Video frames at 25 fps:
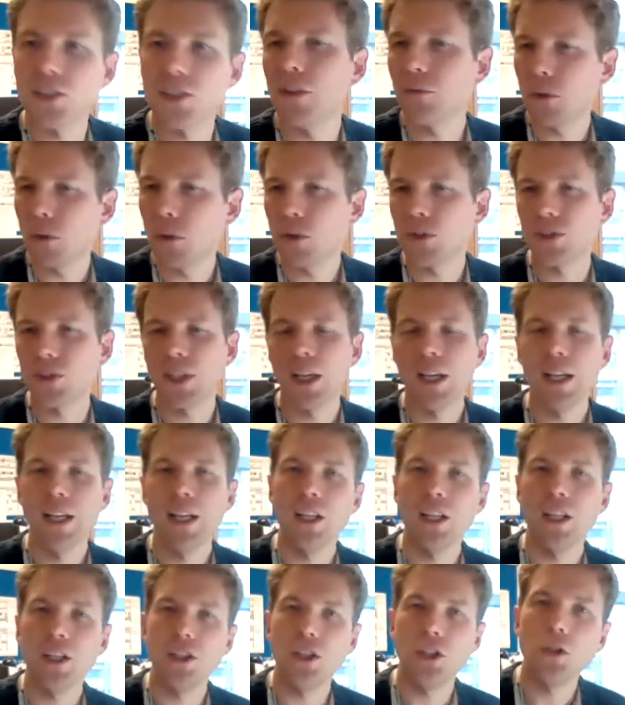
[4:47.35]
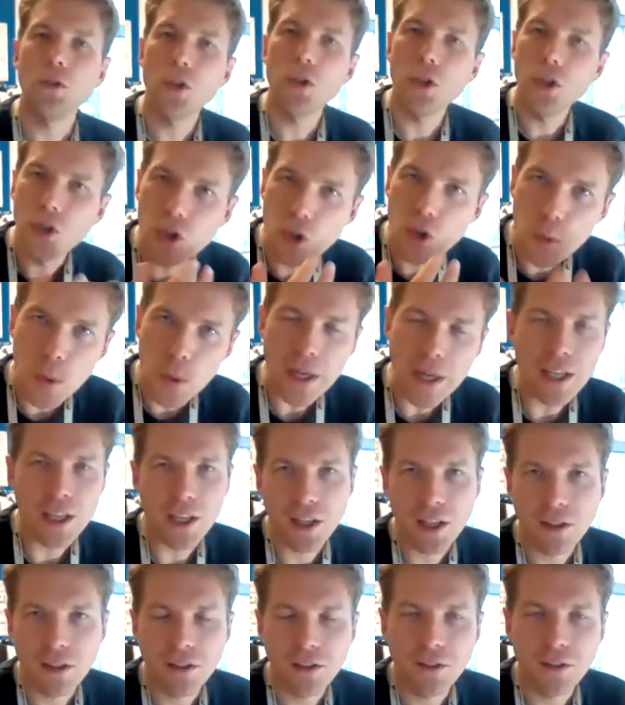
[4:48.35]
Of course, you can
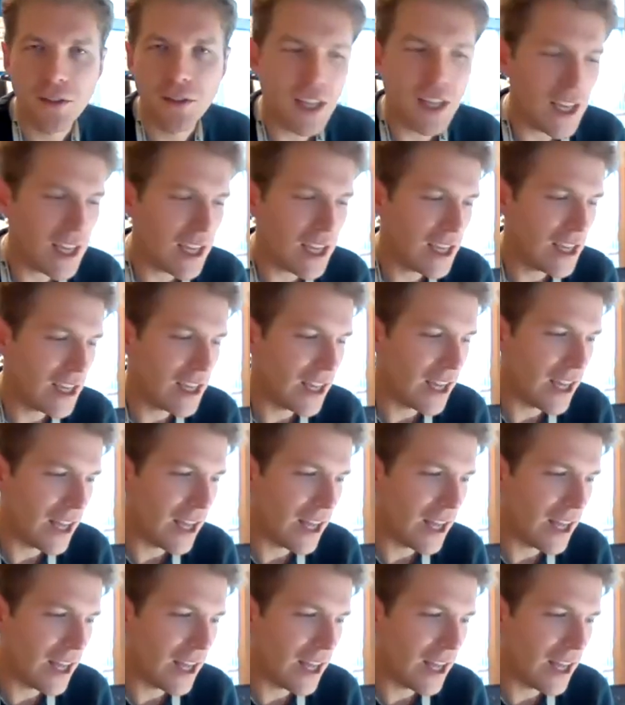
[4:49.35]
tweak the